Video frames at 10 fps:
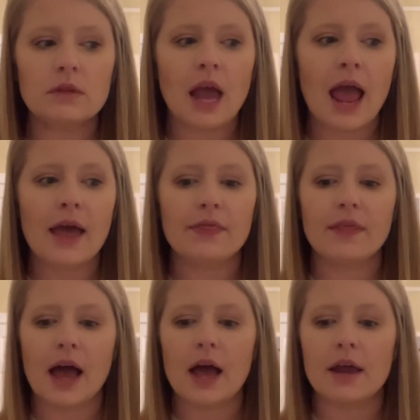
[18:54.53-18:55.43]
And
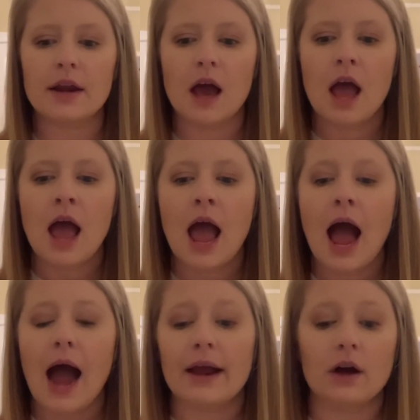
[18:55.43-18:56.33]
then
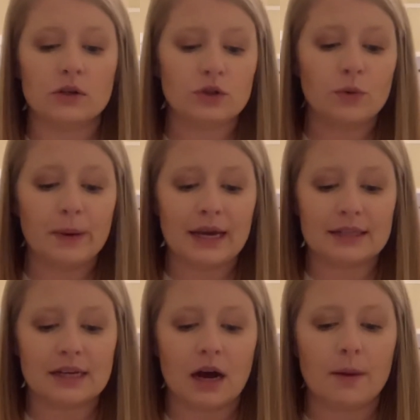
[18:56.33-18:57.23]
I also
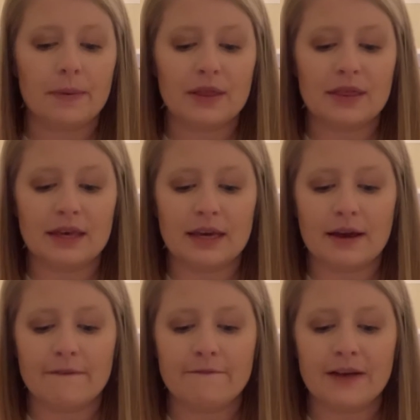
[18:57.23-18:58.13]
picked up the
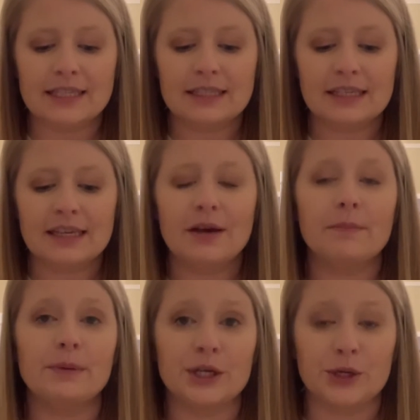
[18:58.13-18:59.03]
Fenty
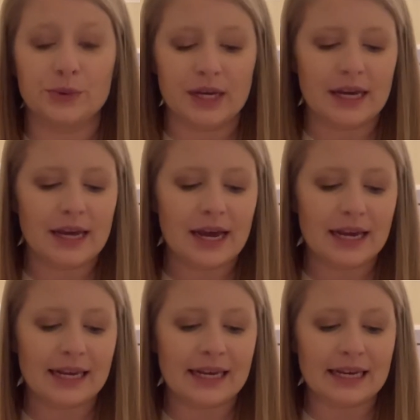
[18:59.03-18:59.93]
Beauty
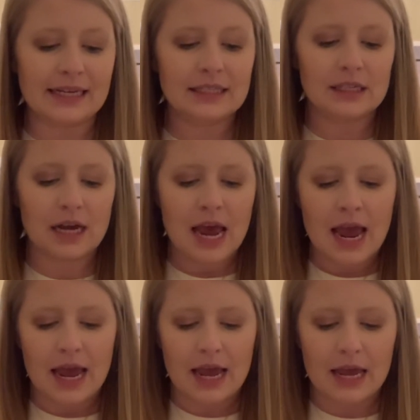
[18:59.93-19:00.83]
Heat
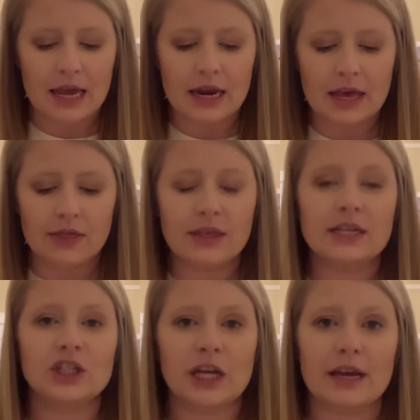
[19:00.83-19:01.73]
in the
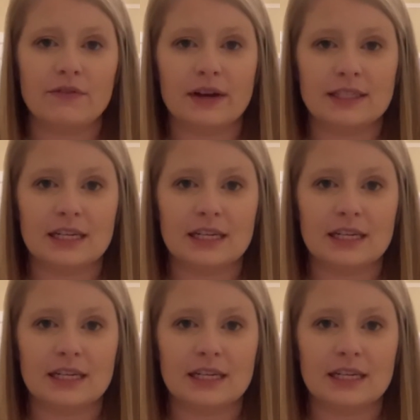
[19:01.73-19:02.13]
shade Fenty